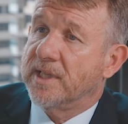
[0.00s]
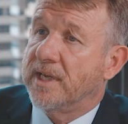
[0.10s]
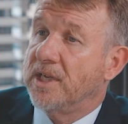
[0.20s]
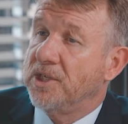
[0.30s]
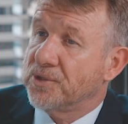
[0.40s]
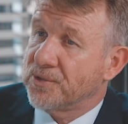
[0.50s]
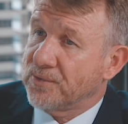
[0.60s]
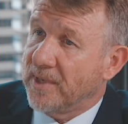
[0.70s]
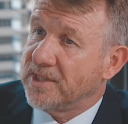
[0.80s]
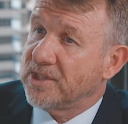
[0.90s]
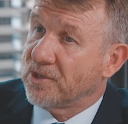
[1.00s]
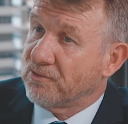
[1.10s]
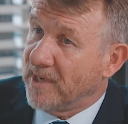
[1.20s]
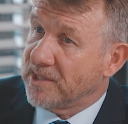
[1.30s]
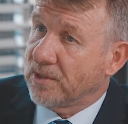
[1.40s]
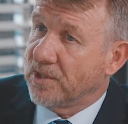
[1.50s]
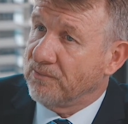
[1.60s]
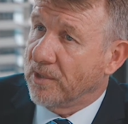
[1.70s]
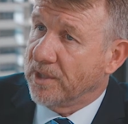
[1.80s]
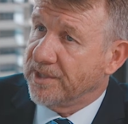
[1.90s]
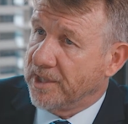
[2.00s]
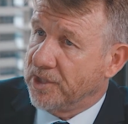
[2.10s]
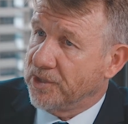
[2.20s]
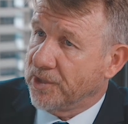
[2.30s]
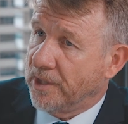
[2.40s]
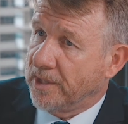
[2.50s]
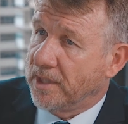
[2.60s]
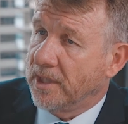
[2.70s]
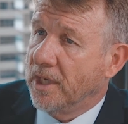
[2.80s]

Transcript: that interest rates are gradually rising in China.